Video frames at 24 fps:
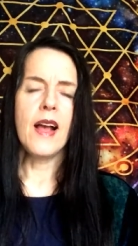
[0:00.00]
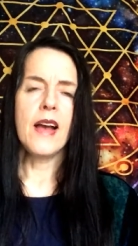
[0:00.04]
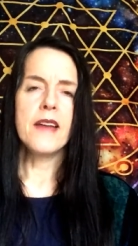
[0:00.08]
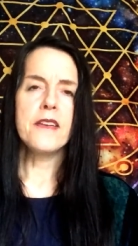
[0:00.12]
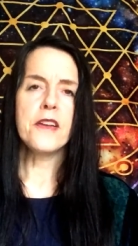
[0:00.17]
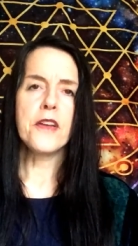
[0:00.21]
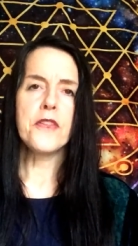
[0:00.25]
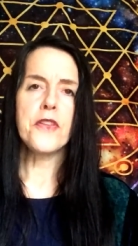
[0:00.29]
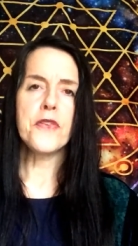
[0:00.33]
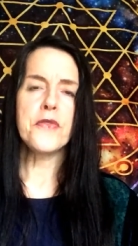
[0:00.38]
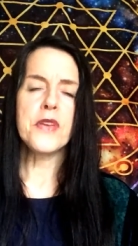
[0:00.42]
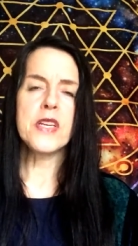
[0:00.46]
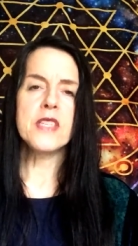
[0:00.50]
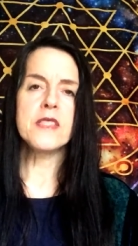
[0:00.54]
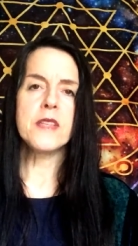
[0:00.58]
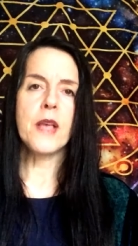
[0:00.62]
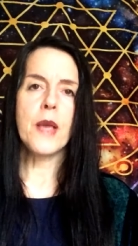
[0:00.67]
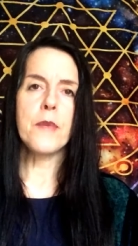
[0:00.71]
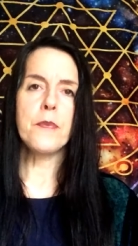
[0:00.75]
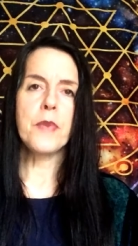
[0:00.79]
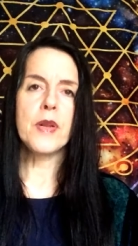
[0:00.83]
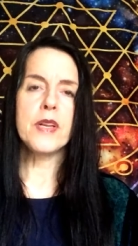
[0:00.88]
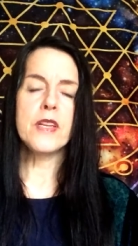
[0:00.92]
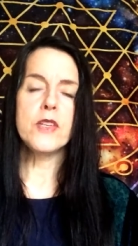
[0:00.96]
Another
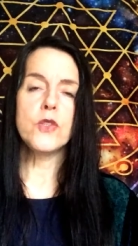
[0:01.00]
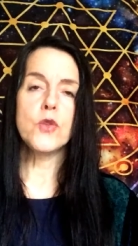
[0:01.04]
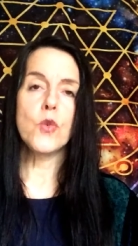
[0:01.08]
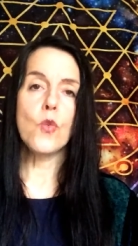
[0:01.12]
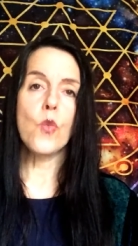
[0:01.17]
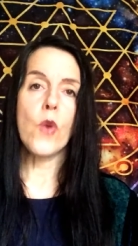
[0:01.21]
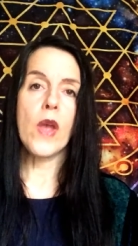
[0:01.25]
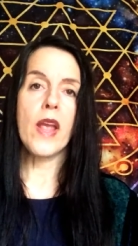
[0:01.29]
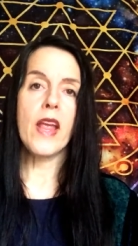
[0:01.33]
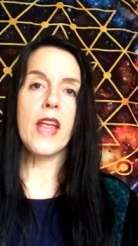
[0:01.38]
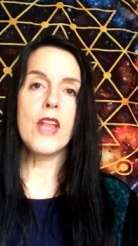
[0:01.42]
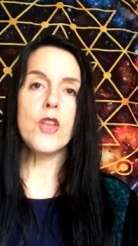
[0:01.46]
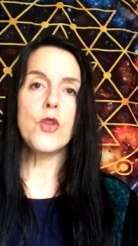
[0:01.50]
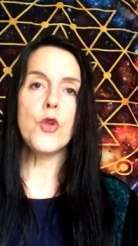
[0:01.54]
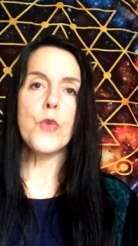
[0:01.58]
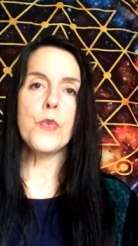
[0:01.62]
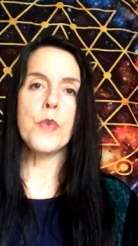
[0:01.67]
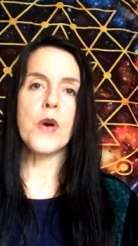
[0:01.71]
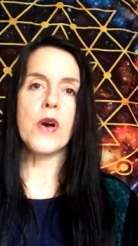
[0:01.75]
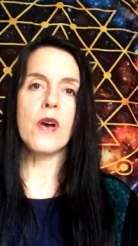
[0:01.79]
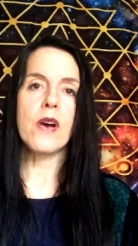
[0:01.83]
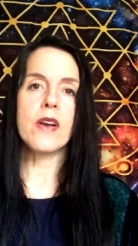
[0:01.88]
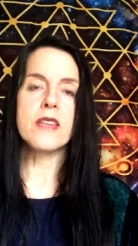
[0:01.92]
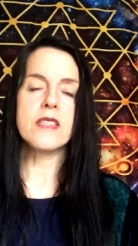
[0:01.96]
example is when you
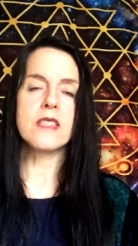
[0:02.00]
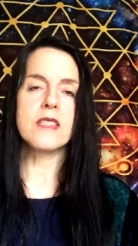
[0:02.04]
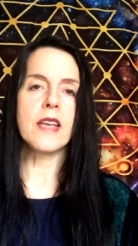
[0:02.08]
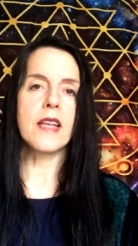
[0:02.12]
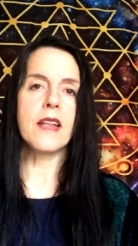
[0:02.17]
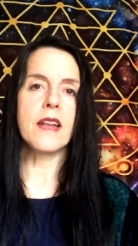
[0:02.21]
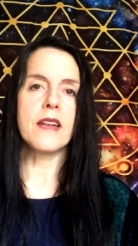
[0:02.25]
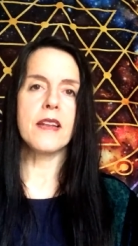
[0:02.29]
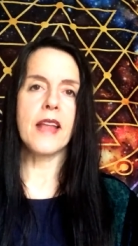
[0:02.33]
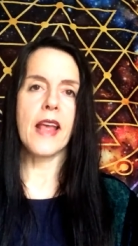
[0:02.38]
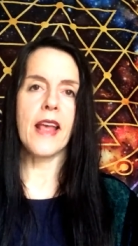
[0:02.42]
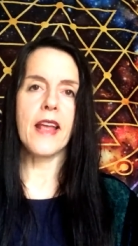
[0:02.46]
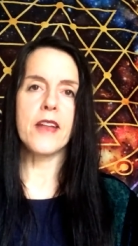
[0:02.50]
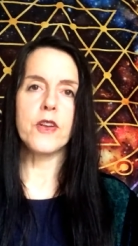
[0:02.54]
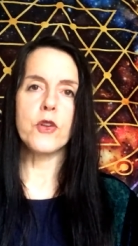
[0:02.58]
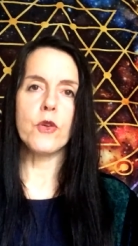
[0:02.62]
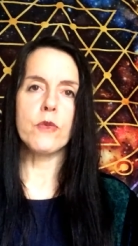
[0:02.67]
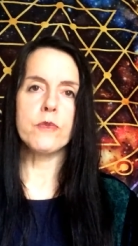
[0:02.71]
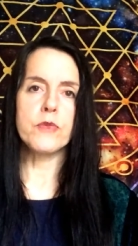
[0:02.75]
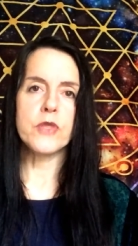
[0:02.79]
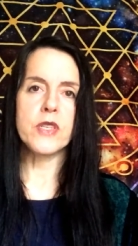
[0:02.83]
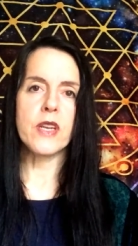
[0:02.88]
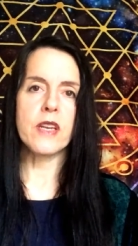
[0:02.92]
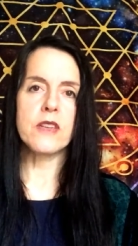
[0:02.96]
buy second-hand
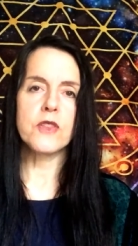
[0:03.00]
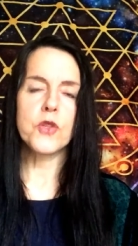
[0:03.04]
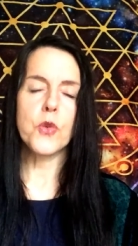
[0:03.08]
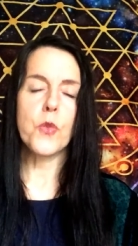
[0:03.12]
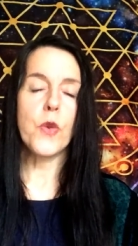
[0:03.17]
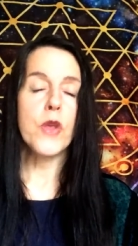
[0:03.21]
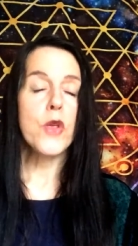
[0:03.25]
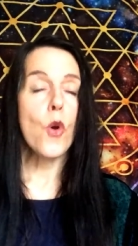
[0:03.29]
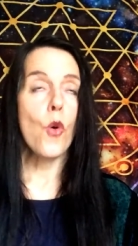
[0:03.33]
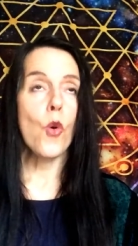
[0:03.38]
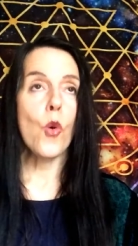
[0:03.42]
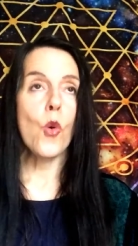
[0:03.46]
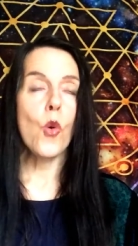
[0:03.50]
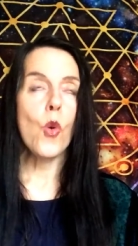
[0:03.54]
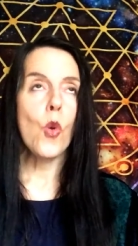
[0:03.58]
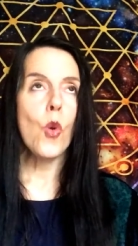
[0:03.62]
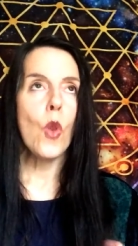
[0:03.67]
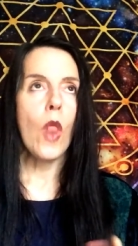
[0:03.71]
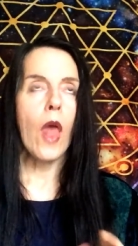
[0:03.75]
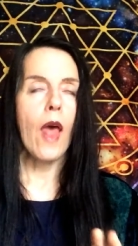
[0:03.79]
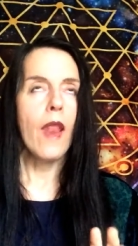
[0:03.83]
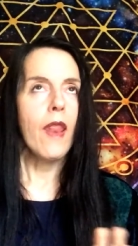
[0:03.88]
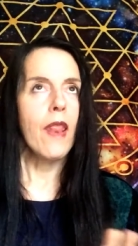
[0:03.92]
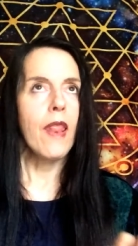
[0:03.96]
objects. We
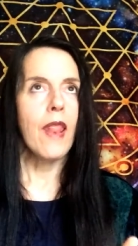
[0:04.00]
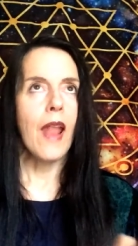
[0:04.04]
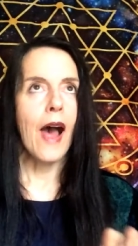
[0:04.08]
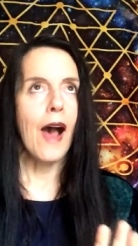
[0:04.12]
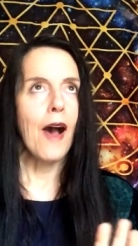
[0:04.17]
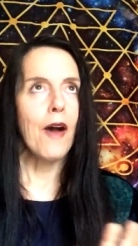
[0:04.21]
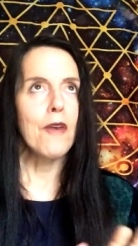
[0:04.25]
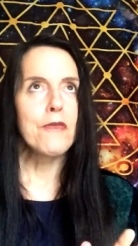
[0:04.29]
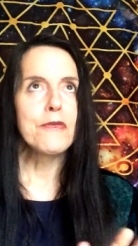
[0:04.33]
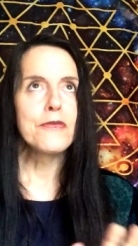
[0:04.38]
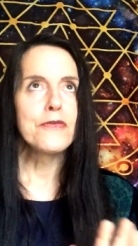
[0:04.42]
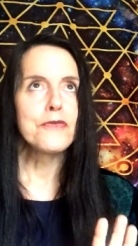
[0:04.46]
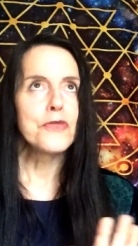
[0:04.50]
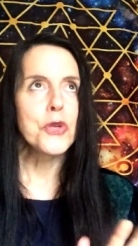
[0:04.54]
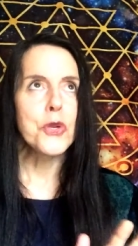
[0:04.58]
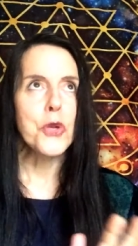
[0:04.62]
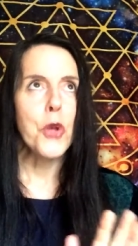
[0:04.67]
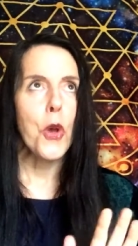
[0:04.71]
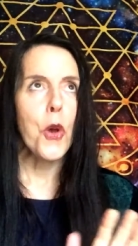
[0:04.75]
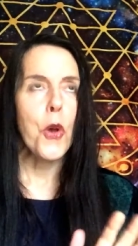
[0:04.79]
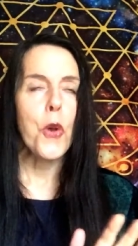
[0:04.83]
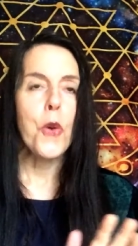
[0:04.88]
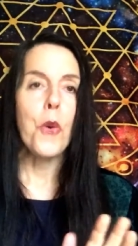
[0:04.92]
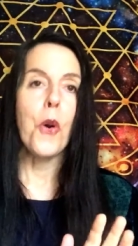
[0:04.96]
all love to
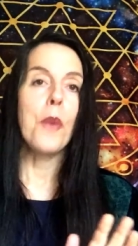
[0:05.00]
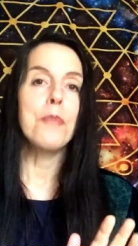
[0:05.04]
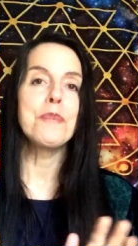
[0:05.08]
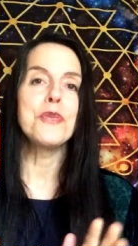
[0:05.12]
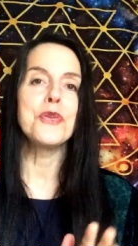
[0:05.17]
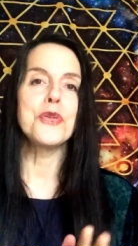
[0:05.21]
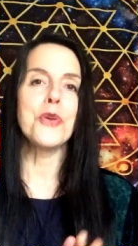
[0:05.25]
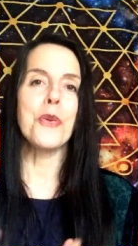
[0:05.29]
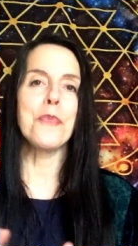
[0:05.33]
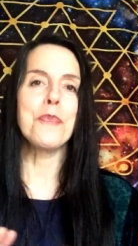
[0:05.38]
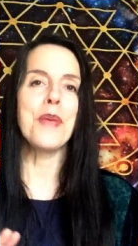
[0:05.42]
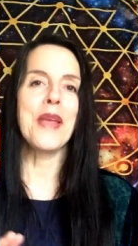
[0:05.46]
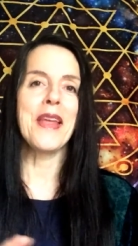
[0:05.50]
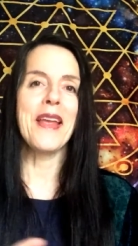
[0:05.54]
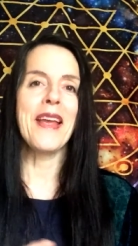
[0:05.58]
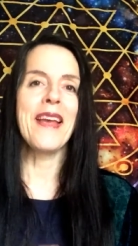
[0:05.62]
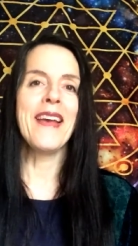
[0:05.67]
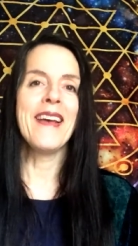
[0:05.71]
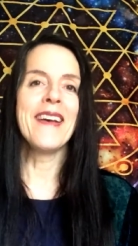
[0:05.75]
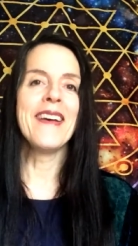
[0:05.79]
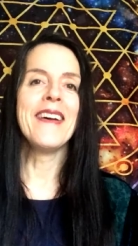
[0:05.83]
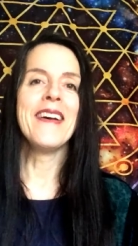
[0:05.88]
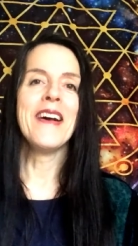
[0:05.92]
go op shopping.